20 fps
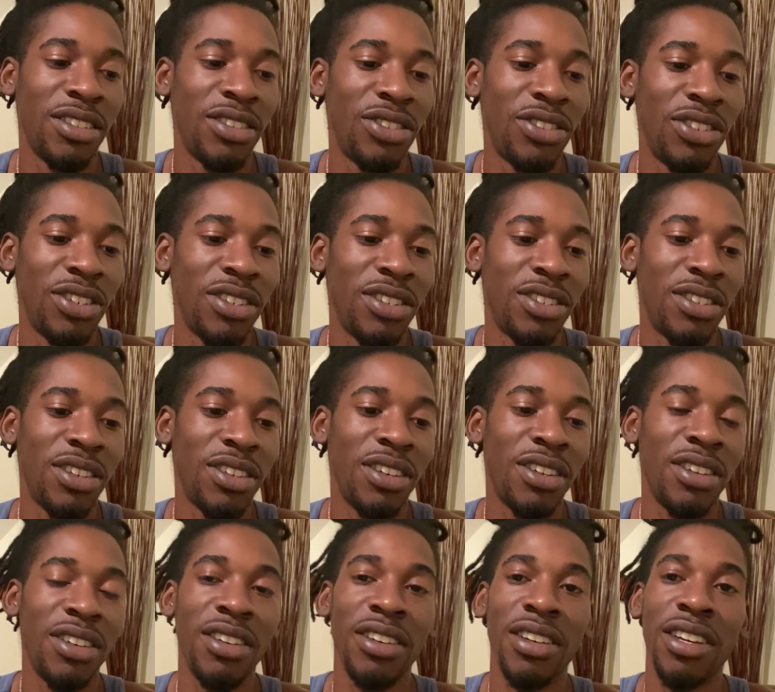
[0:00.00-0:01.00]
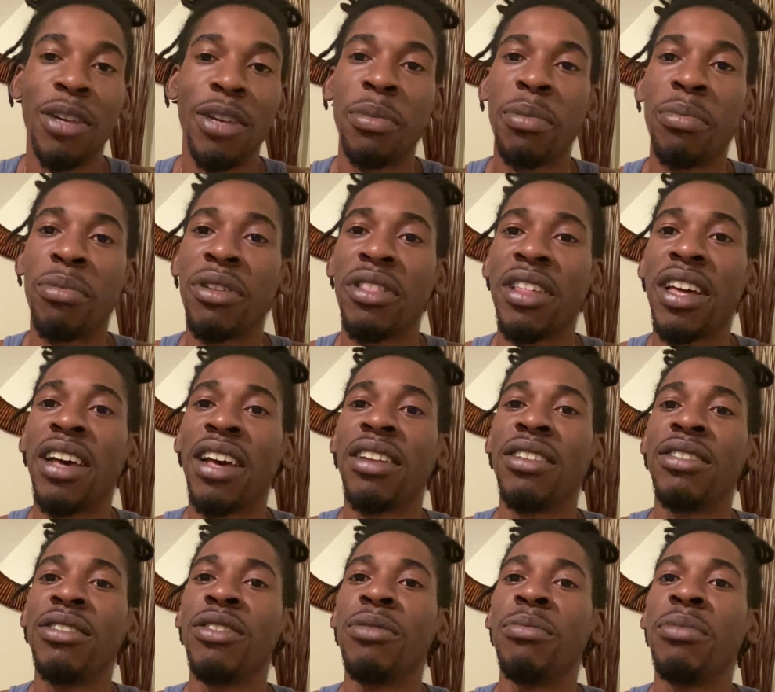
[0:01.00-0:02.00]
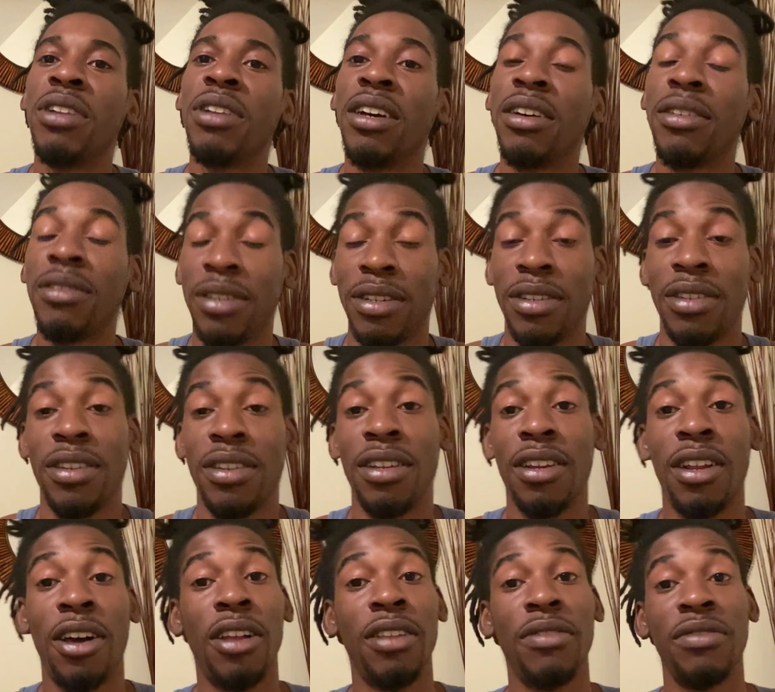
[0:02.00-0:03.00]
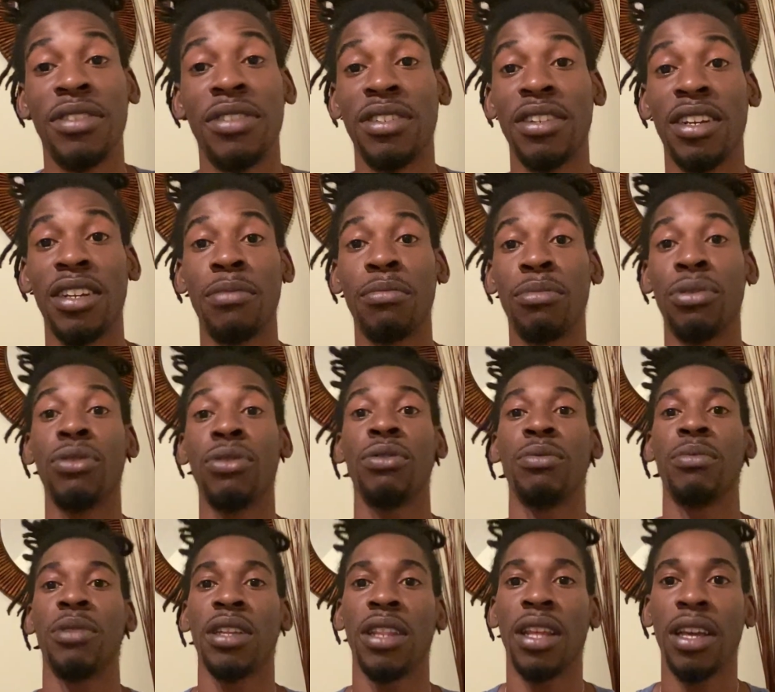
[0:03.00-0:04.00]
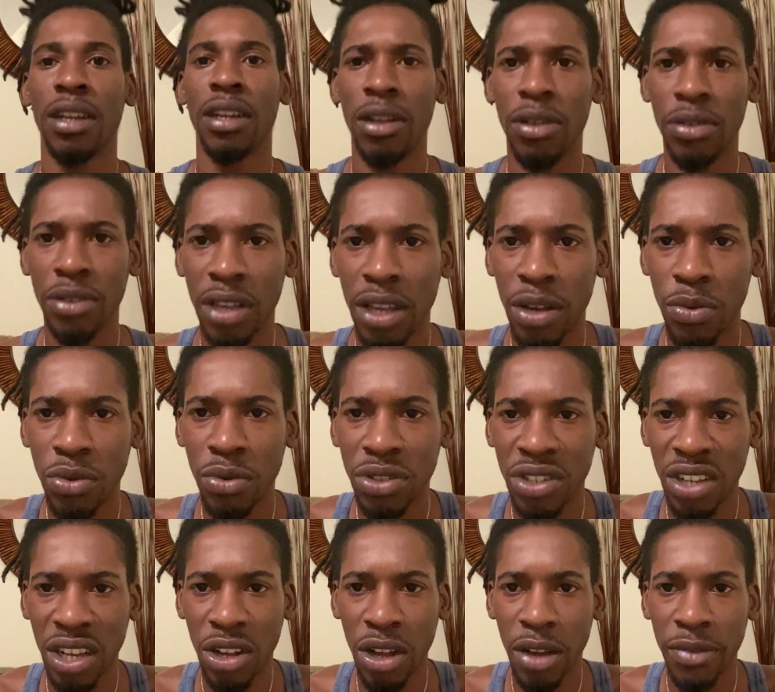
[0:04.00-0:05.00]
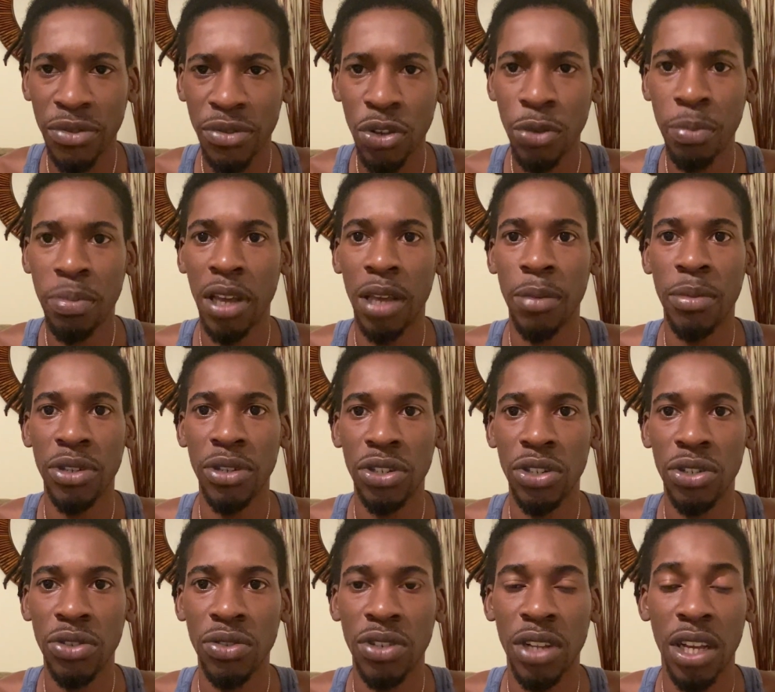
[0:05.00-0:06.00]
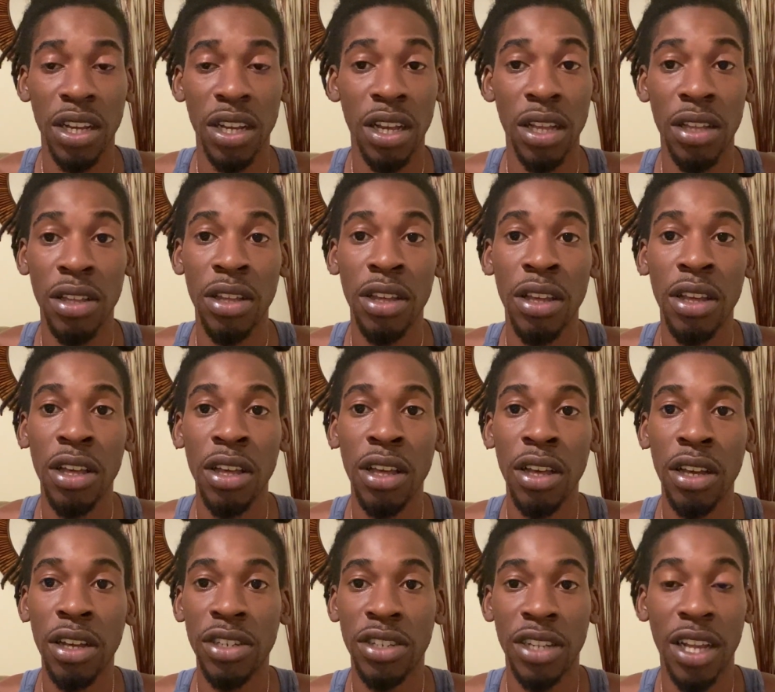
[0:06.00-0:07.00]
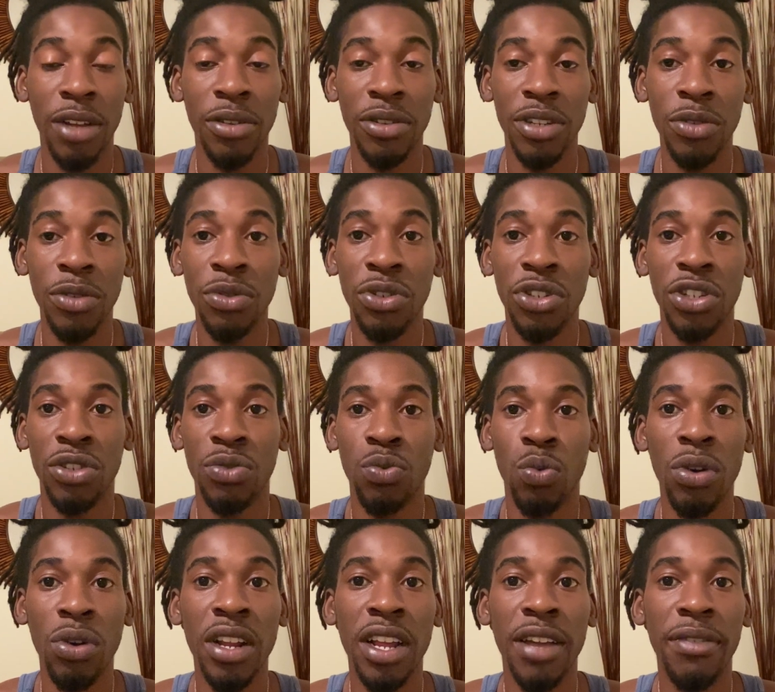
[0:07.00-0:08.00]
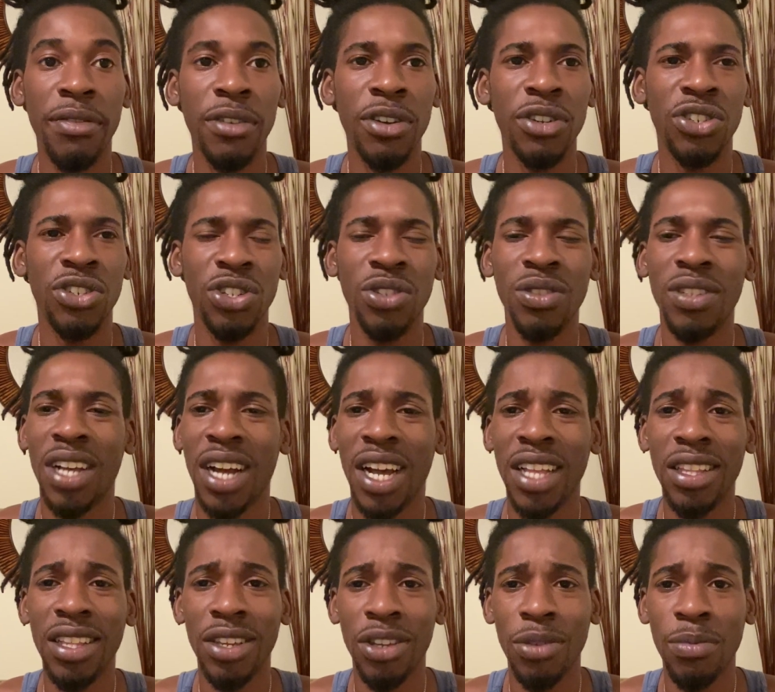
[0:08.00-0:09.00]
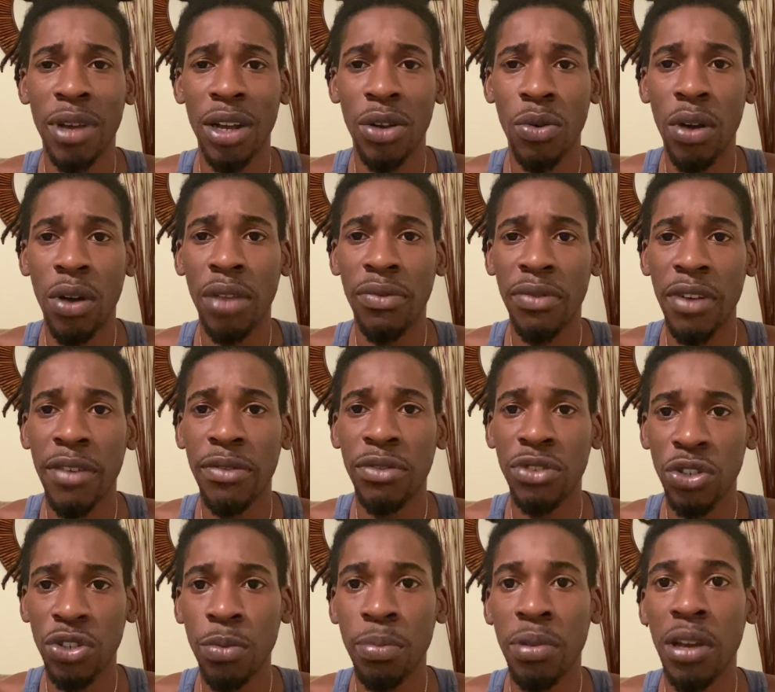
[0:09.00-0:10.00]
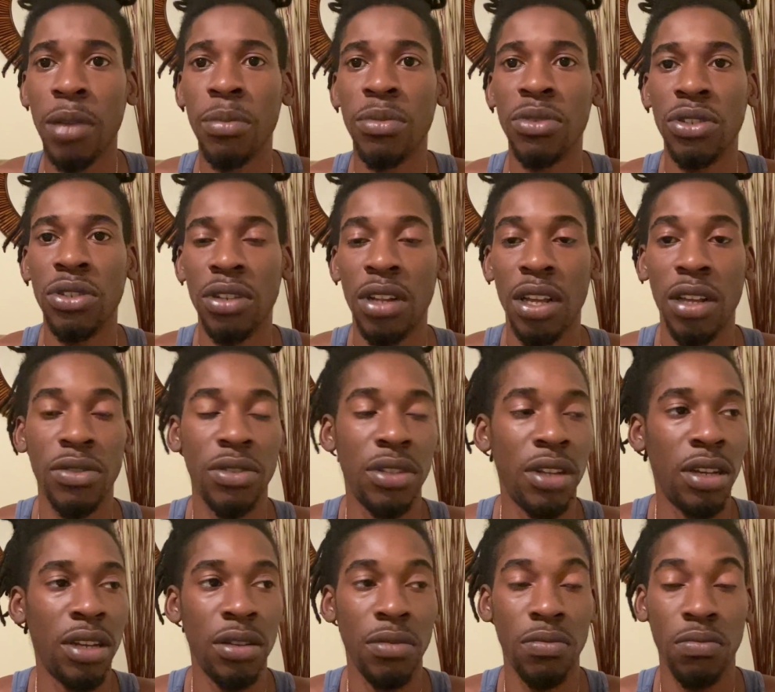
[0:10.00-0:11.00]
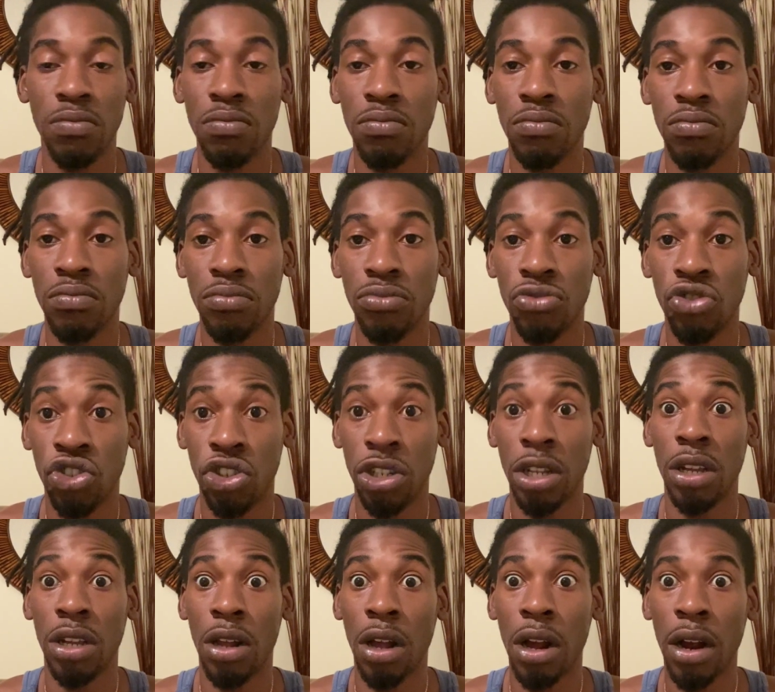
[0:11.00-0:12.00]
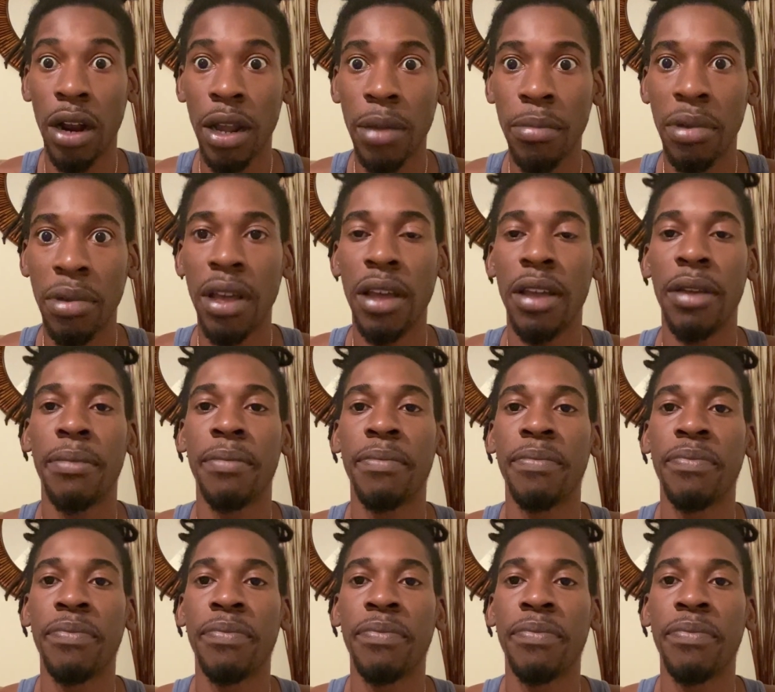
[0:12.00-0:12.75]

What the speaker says: just help a brother out a little bit, huh? And then all of a sudden, boom, they like, oh yeah, we'll take off 2 payments. She was like, because it was just one at first. She was like, I think you might qualify for 2 payments. I was like, shit, all right, bet.